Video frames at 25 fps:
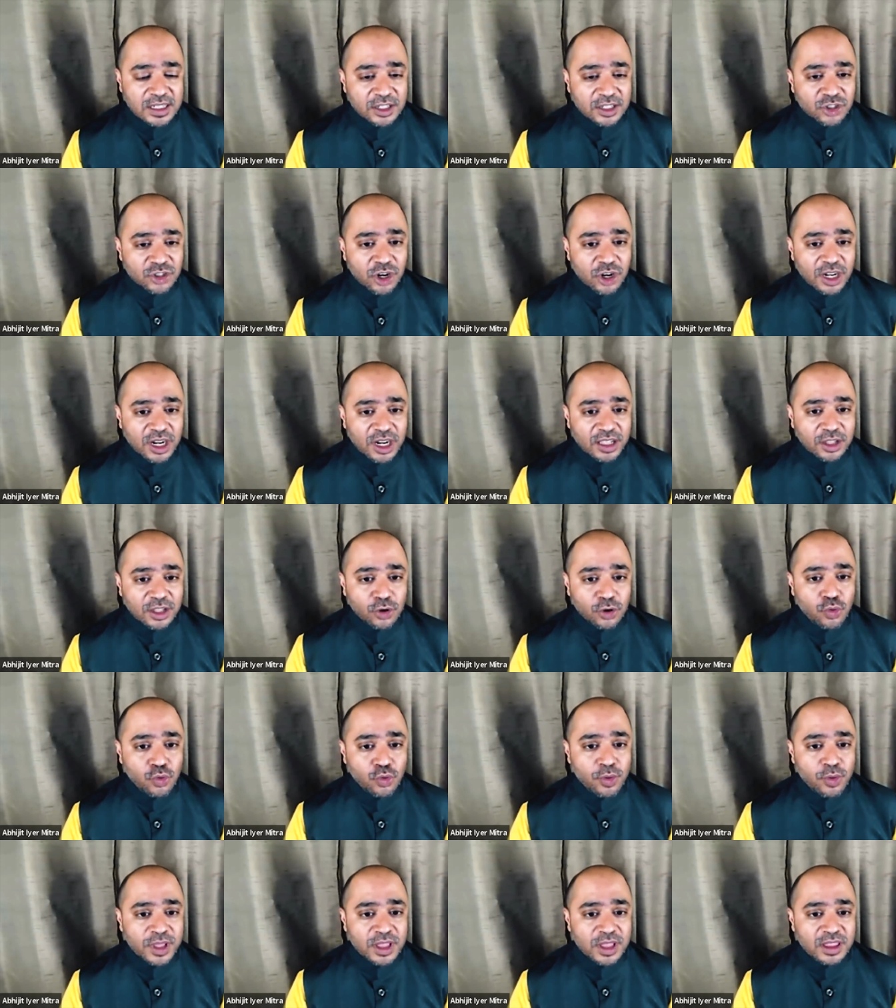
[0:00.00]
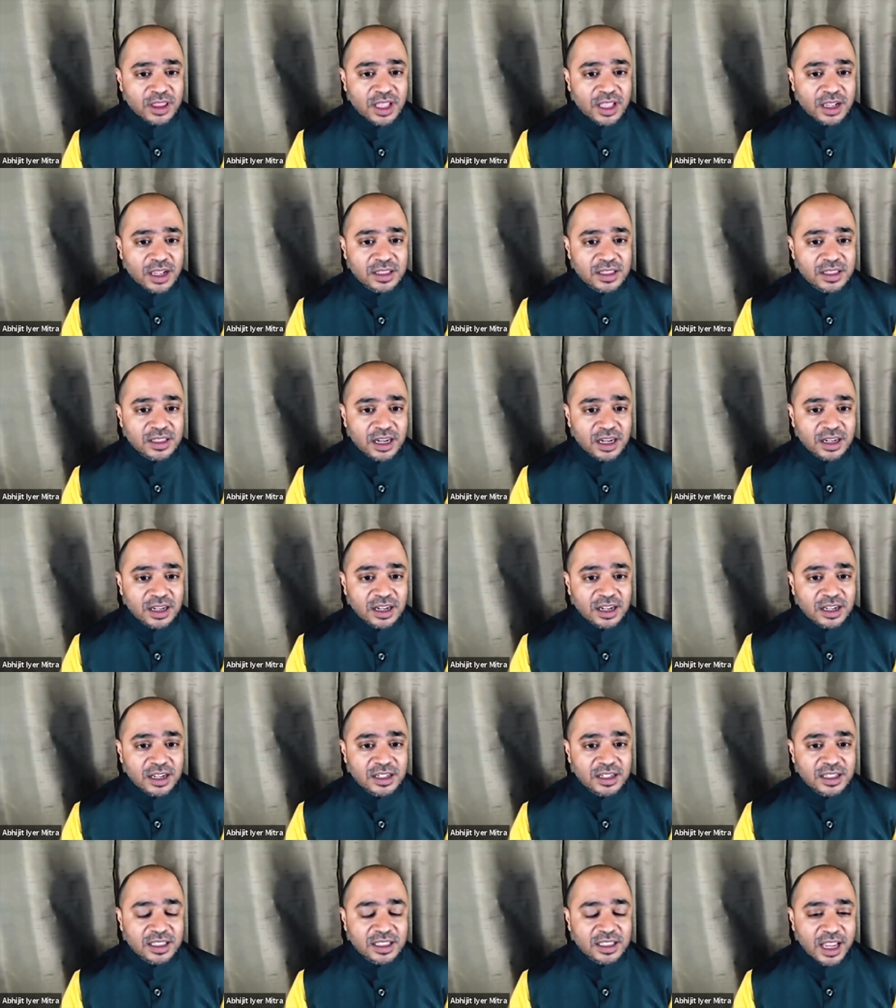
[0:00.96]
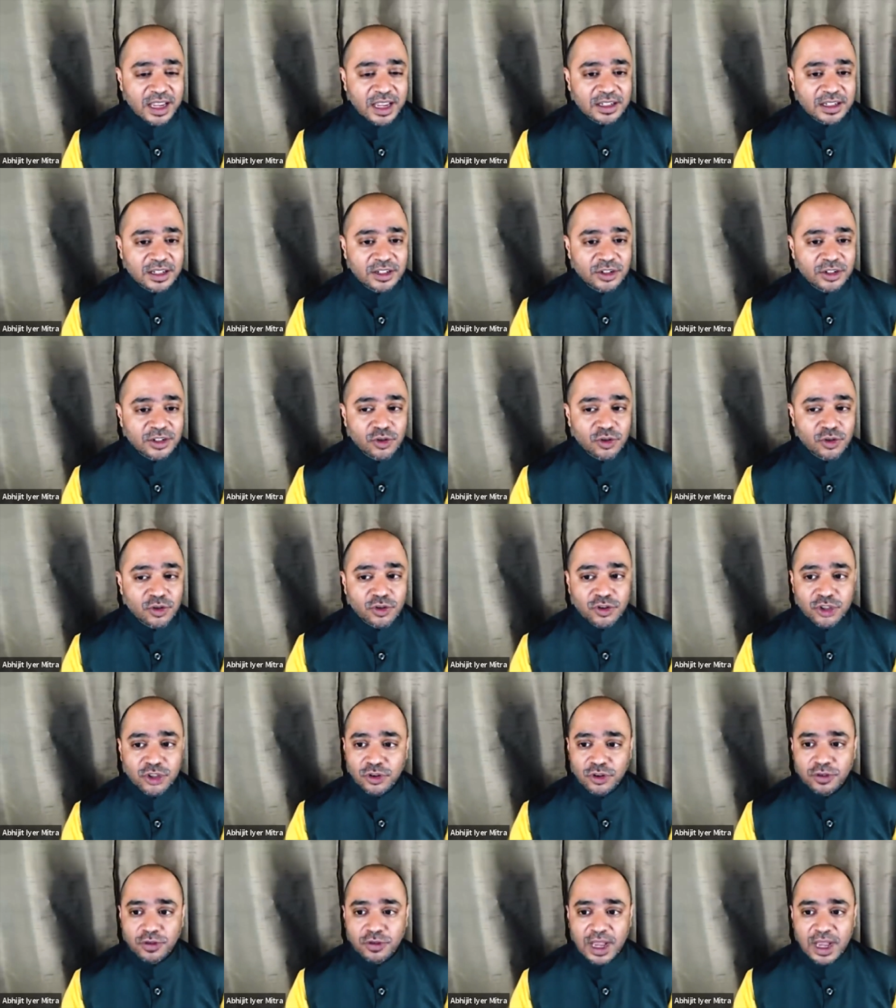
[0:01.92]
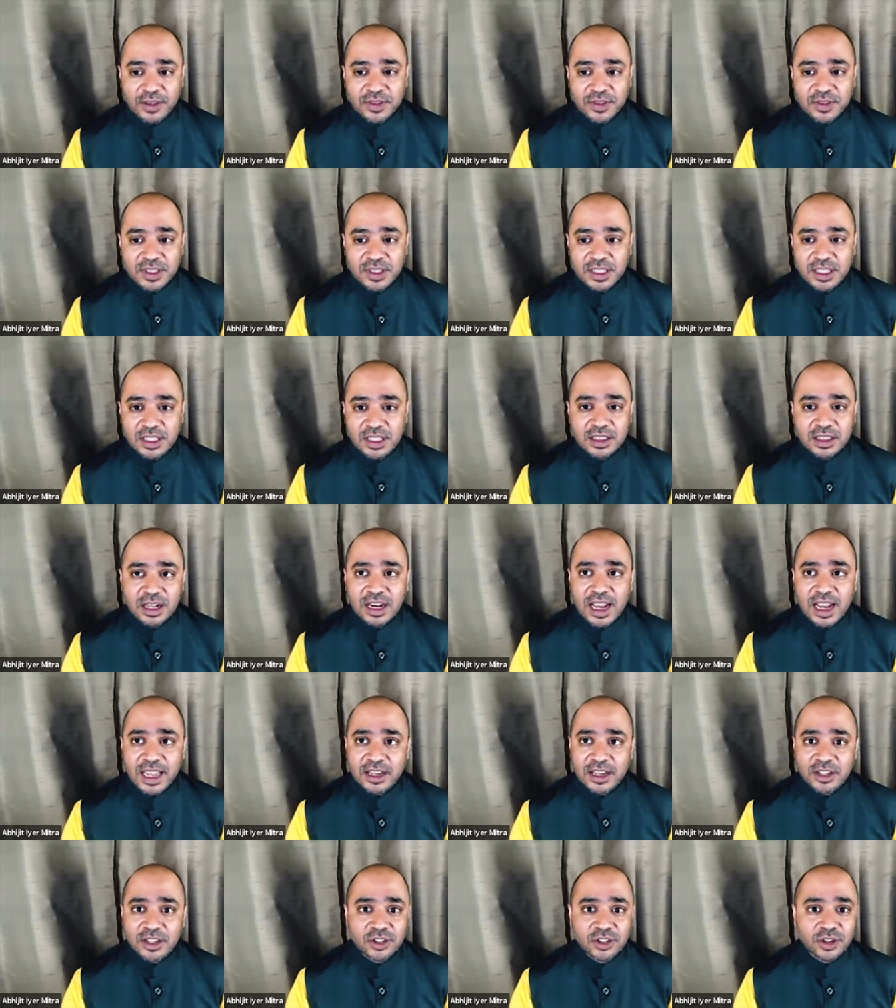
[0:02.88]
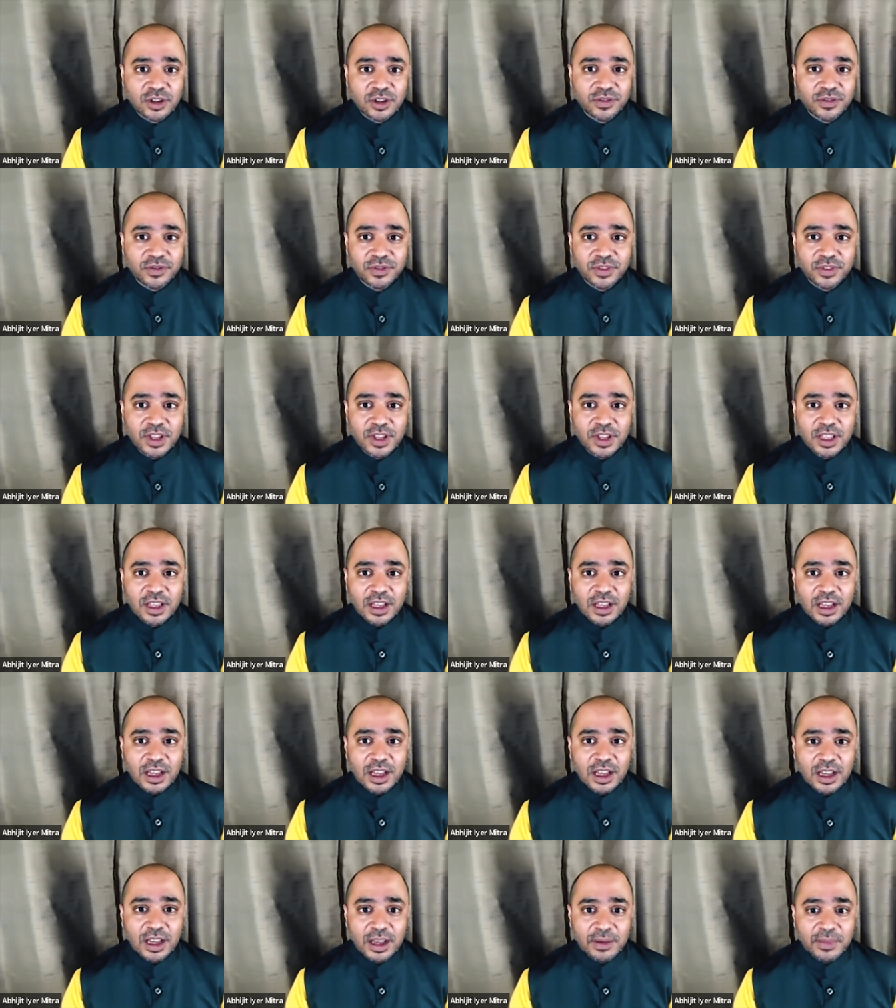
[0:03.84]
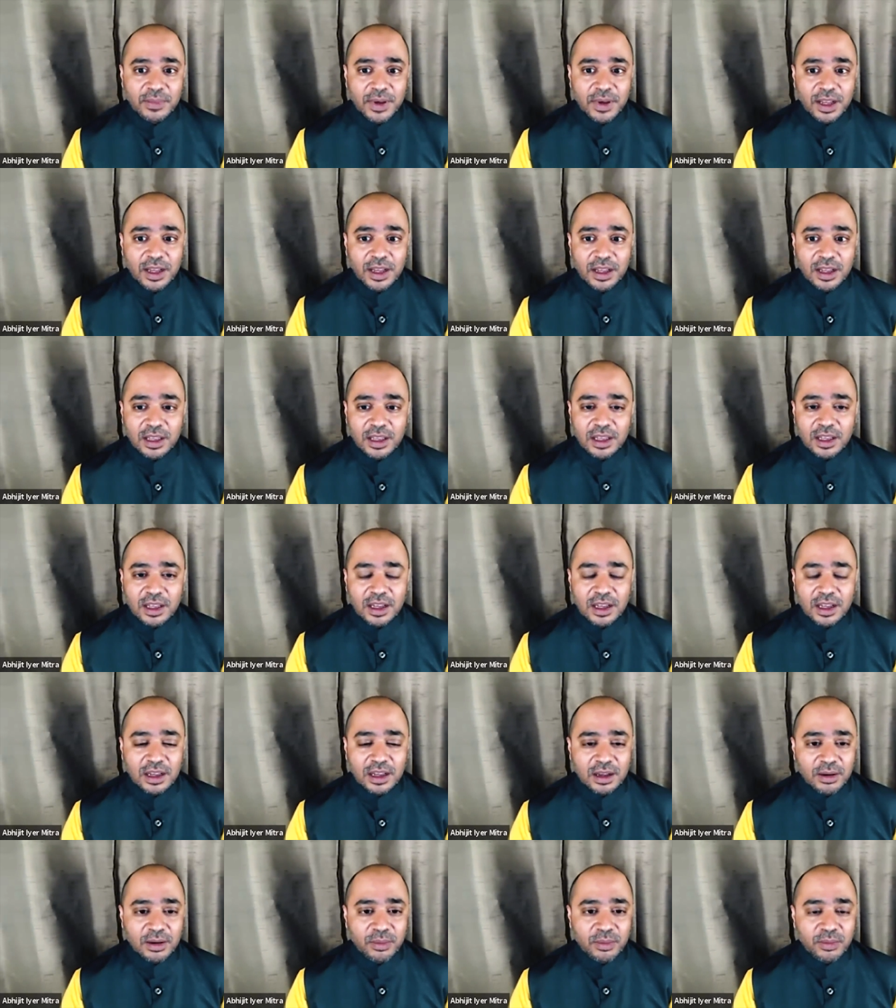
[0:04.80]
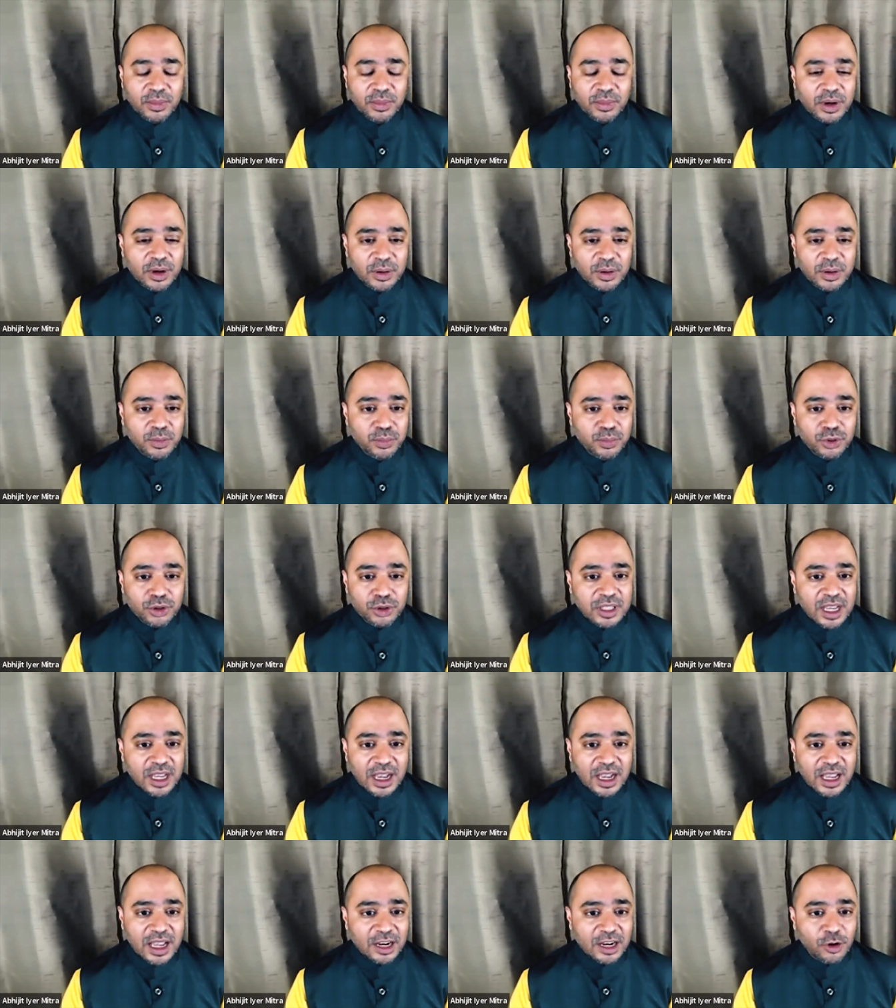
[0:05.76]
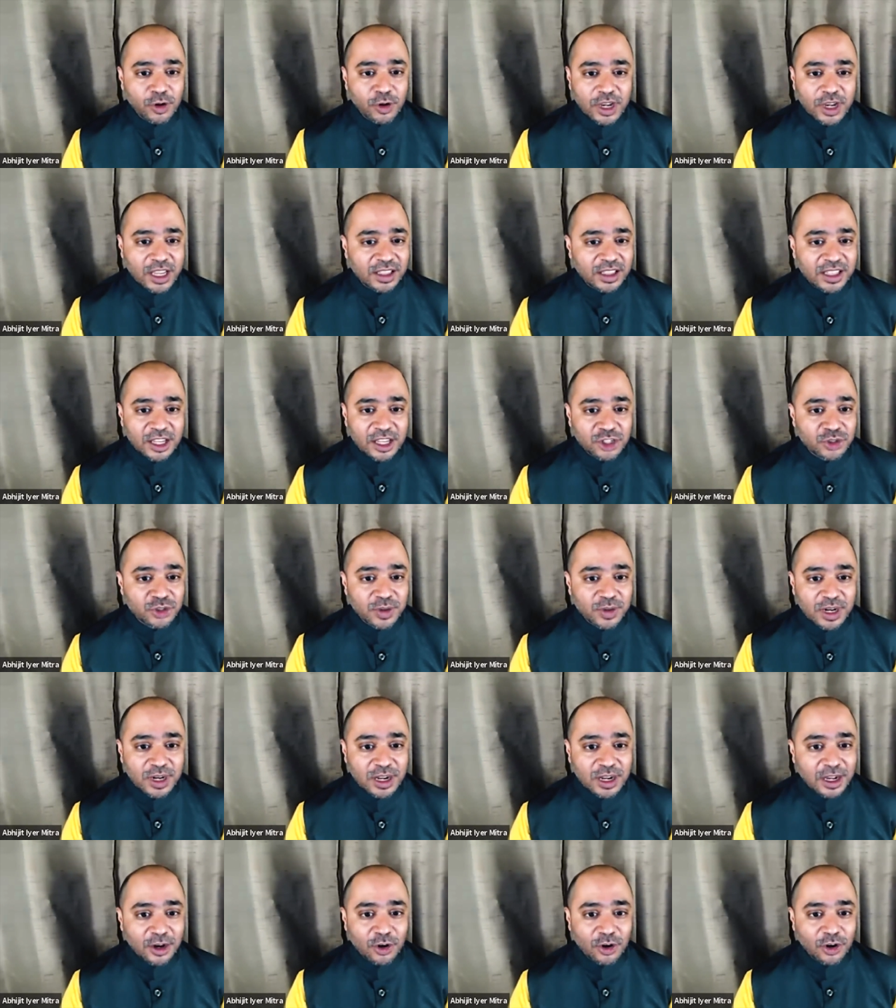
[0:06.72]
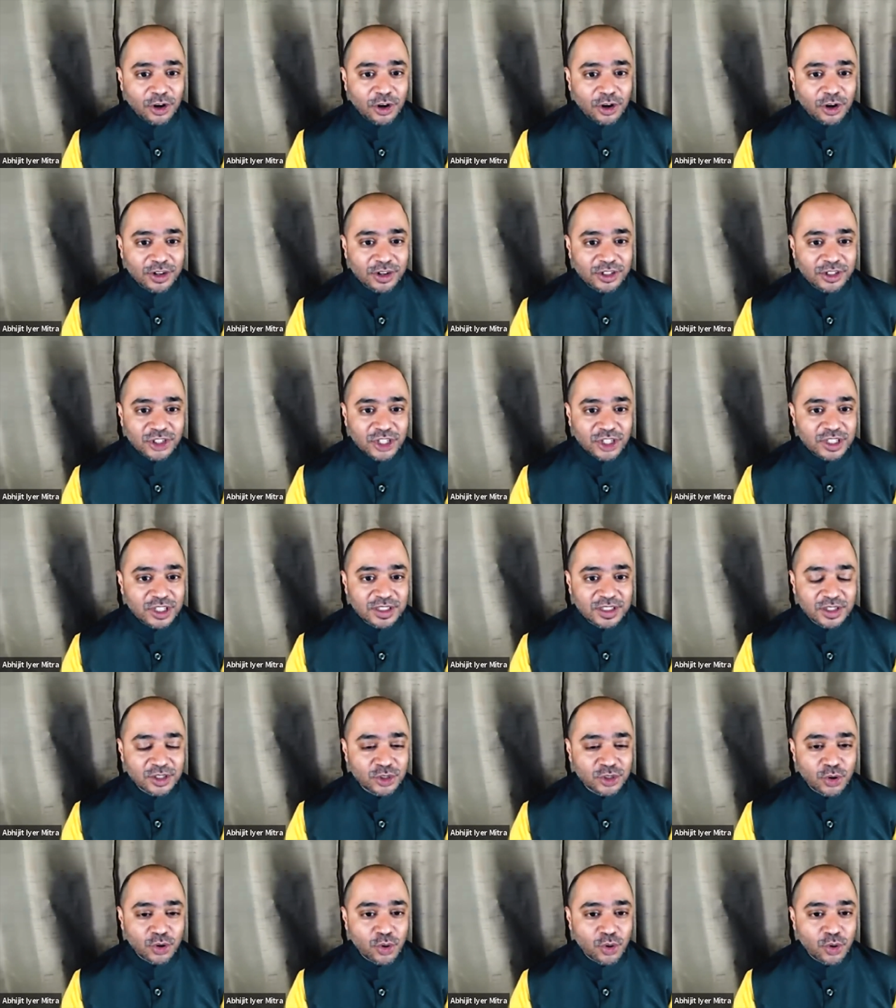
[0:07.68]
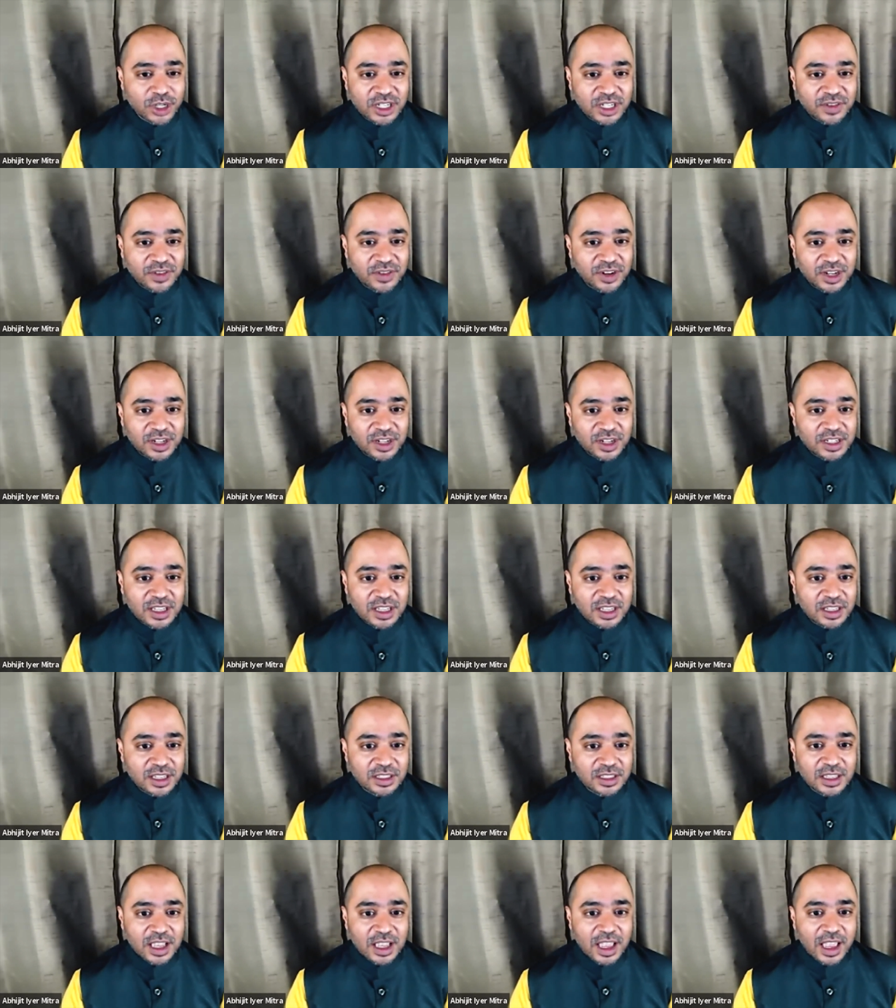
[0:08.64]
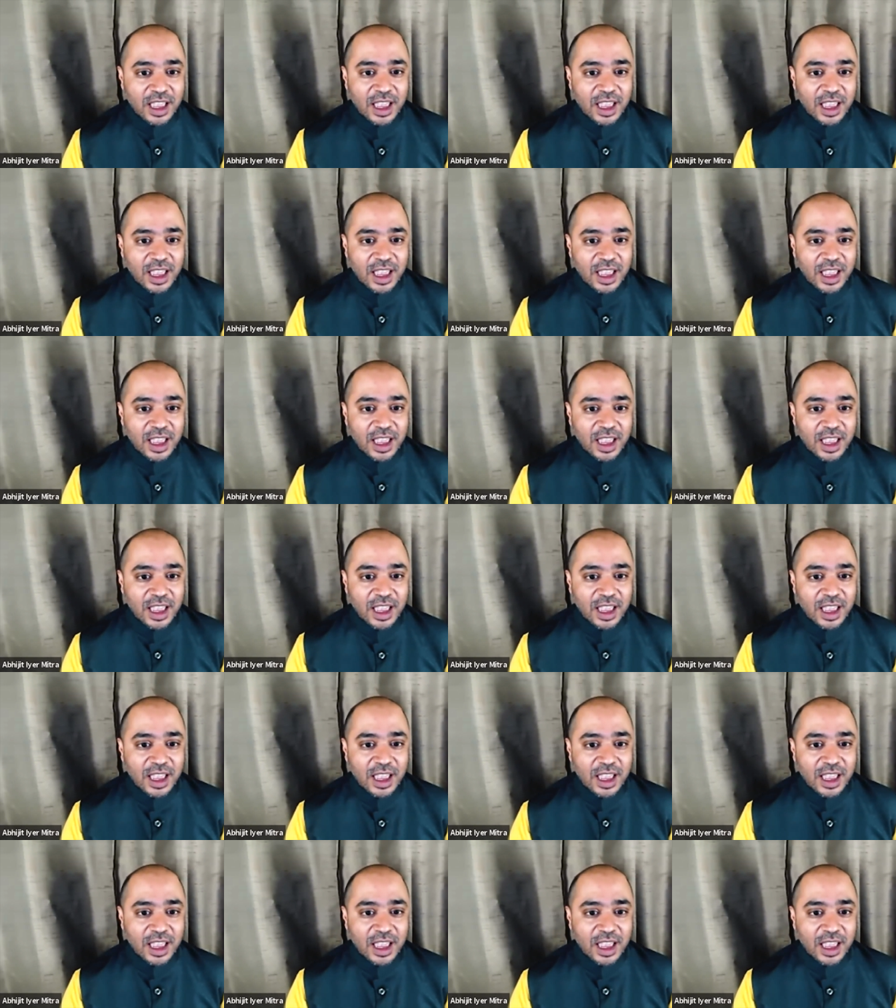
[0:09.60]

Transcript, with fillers: It's not like the Kuomintang suddenly decided, oh, you know, I've seen the light of uh, uh, uh Buddha, Lokaiteshvara, or Jesus, or whatever it is,